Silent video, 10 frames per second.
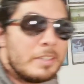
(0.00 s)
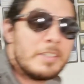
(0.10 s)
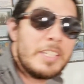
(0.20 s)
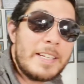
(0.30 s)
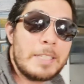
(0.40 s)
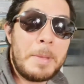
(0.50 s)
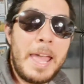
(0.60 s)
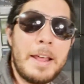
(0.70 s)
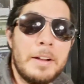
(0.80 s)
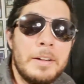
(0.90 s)
6
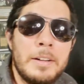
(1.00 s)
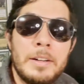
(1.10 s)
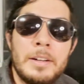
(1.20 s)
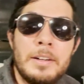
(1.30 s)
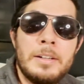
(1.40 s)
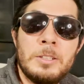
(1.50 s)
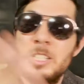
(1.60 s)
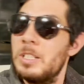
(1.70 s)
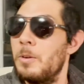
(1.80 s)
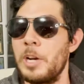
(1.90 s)
mana.
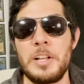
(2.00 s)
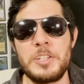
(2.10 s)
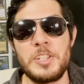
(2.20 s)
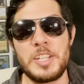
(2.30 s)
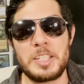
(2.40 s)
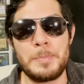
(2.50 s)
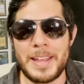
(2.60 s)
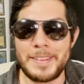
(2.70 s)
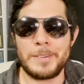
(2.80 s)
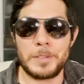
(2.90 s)
What else is 6
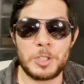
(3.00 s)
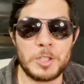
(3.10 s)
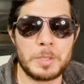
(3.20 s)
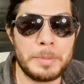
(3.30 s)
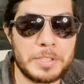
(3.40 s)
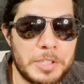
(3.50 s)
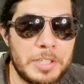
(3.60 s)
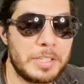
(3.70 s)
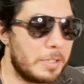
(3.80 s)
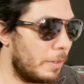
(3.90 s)
mana that returns a bunch of
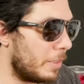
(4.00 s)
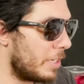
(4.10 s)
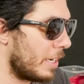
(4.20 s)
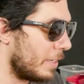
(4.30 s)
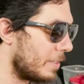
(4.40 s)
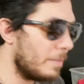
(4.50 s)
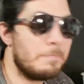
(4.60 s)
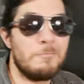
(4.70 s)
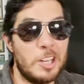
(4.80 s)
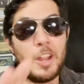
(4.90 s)
shit to owner's hands?
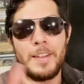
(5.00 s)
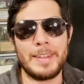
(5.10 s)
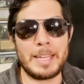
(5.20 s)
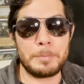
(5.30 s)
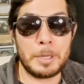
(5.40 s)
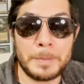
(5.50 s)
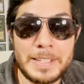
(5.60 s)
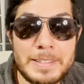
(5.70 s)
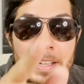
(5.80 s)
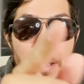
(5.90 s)
Non-land
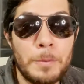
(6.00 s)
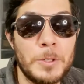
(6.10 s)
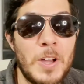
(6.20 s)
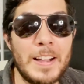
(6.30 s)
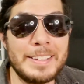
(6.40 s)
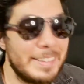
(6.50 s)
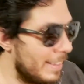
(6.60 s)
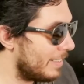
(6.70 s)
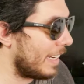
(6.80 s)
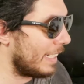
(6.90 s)
permanents? We're talking
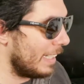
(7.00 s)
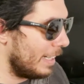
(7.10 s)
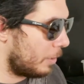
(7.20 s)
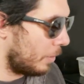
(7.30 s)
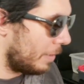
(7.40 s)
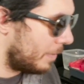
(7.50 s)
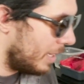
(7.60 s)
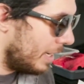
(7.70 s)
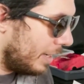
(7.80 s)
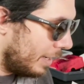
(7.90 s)
Cyclonic Rift.
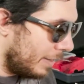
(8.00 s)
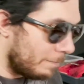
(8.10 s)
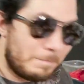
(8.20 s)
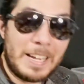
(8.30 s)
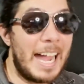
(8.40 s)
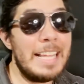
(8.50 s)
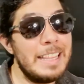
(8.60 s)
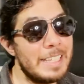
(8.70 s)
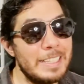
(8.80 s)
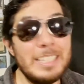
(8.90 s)
I
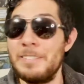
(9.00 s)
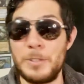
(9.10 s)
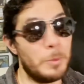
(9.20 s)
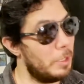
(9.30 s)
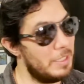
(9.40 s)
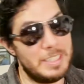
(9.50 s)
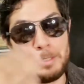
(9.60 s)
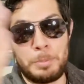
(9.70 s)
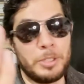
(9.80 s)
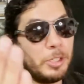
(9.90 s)
think if you were
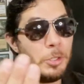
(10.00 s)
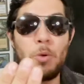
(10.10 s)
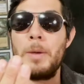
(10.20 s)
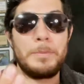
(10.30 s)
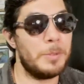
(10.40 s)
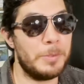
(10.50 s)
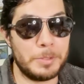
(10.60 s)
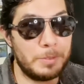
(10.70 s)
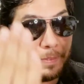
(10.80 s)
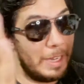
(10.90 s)
to put the two
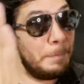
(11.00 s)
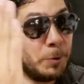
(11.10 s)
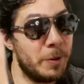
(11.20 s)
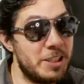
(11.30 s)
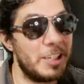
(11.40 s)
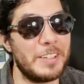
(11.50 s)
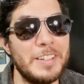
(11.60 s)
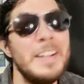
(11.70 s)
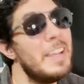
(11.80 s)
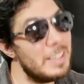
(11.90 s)
up to each
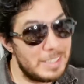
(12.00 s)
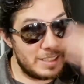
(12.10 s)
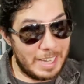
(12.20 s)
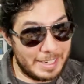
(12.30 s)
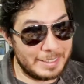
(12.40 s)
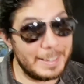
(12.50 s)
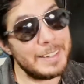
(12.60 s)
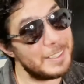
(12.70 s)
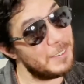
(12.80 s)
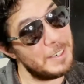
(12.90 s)
other,
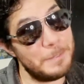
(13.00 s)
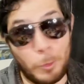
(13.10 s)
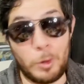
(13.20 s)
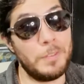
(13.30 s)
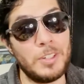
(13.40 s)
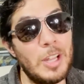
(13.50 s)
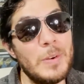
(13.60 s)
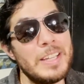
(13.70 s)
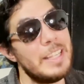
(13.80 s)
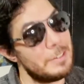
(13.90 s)
Cyclonic Rift,
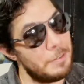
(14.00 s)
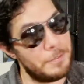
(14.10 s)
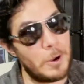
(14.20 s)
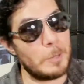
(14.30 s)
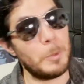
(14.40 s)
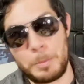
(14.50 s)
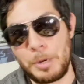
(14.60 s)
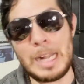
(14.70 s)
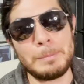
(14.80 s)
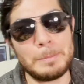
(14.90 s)
Overloaded, is far more
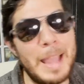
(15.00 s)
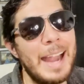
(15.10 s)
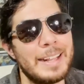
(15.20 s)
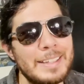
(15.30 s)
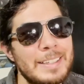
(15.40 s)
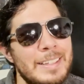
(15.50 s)
problematic